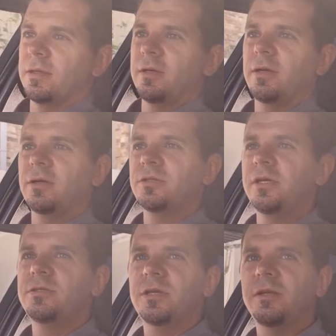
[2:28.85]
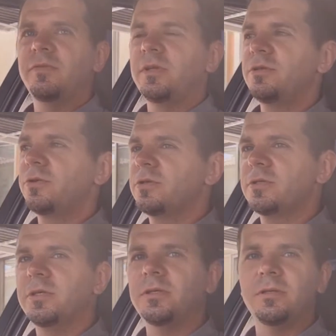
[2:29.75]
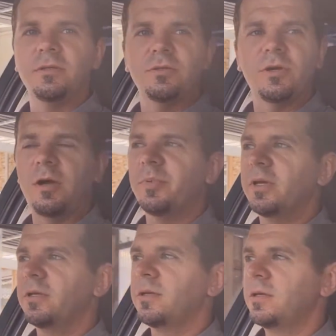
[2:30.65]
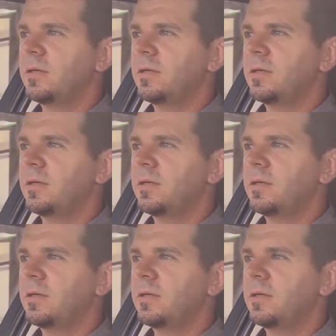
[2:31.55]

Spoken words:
Octane's kind of an interesting topic.